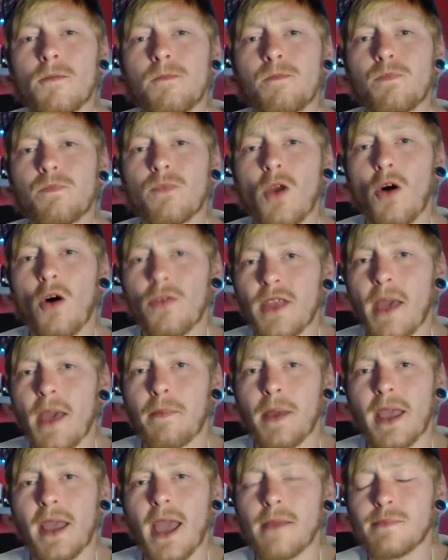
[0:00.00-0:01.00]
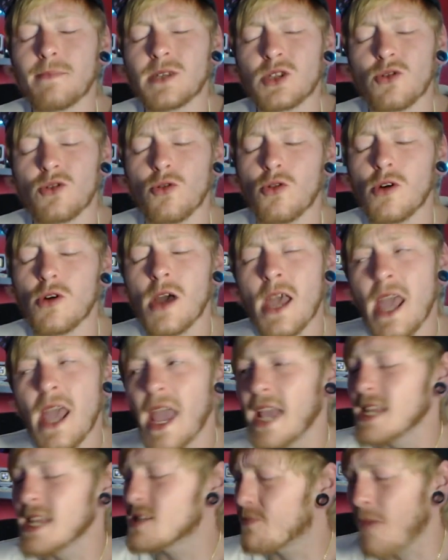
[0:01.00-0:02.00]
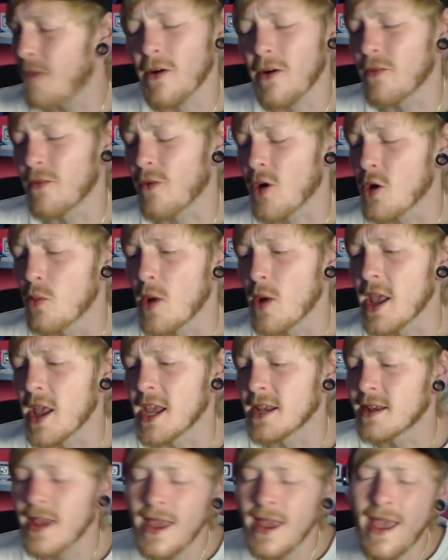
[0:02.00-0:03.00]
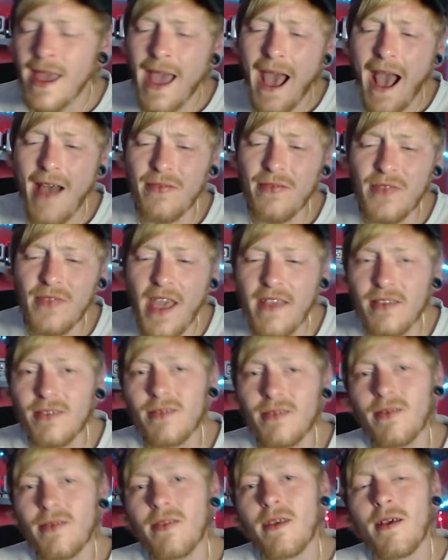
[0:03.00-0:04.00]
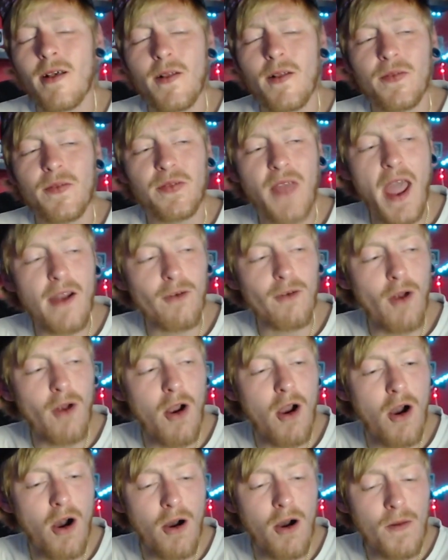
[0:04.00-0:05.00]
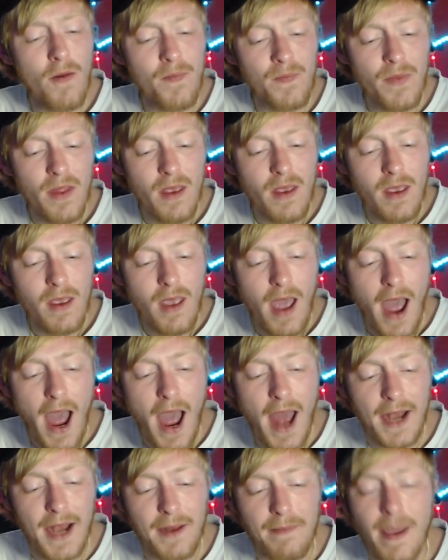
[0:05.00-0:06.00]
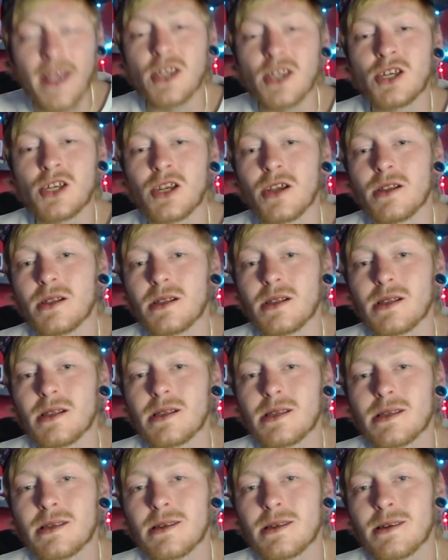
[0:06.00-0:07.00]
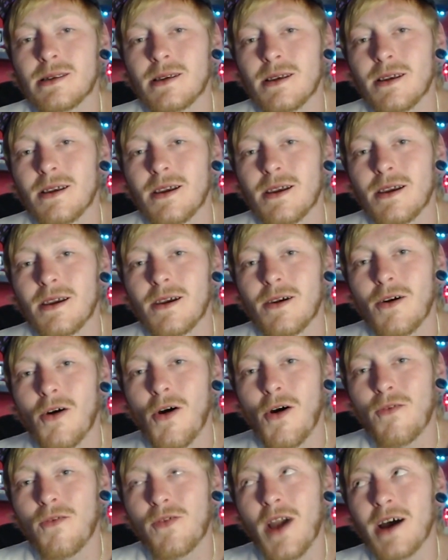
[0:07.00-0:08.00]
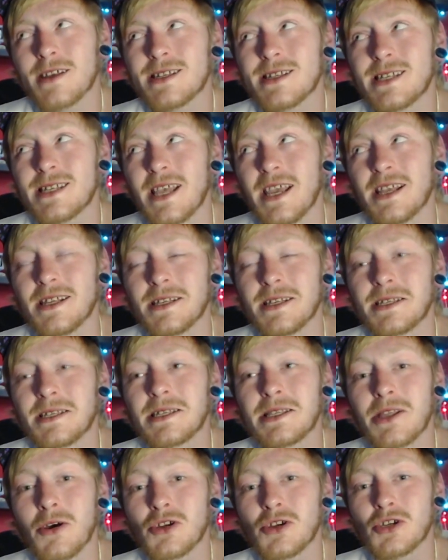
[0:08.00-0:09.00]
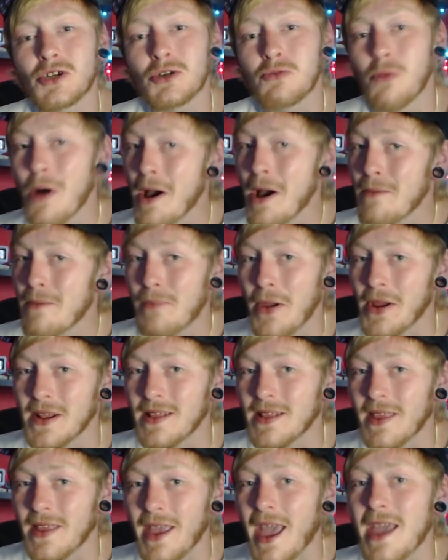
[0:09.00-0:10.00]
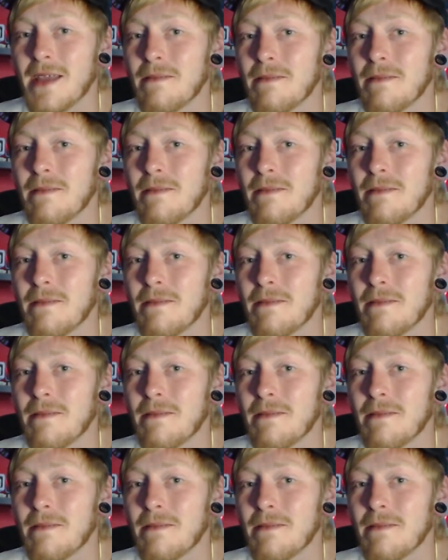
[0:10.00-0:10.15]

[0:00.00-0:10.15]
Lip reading: on the Epic Game Store. It's very weird. And then there are animations of cutscenes that just weren't put in the game